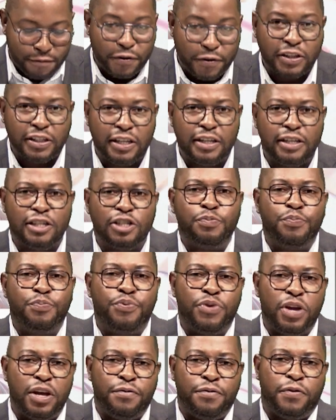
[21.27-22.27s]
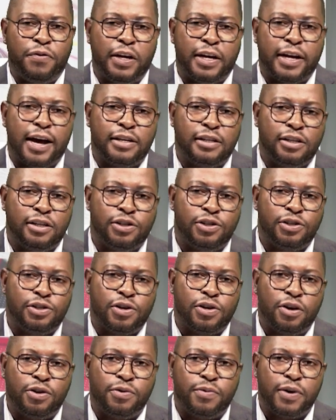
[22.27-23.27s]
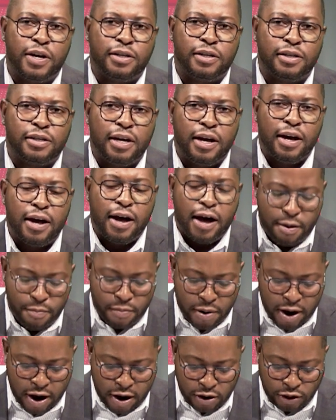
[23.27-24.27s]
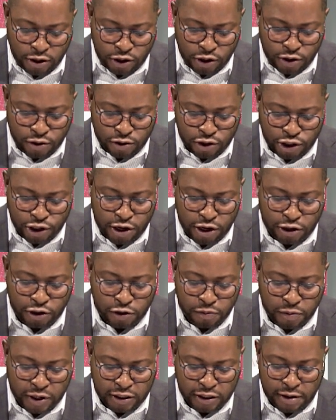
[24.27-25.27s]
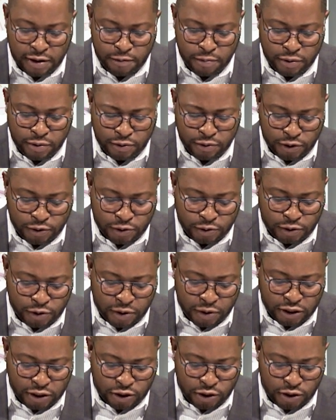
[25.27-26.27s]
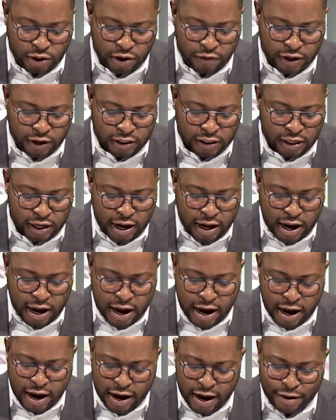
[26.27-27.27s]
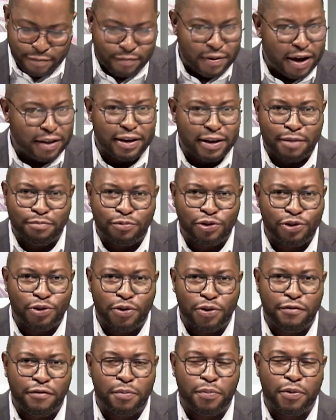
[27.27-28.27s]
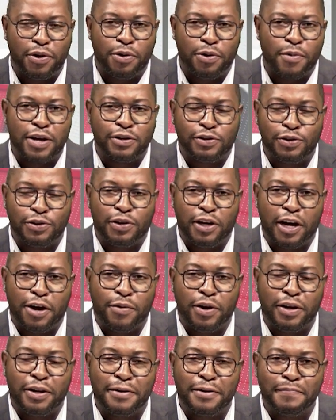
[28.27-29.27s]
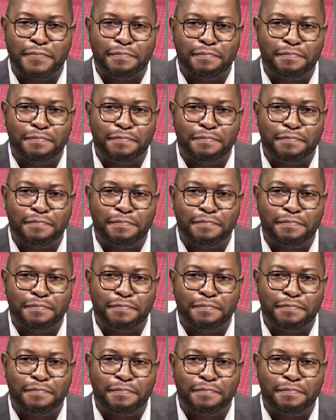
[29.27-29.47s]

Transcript: Firstly, just briefly, Cassia, just talk to us about your journey to Miss Universe. I'm sure everybody wants to hear it.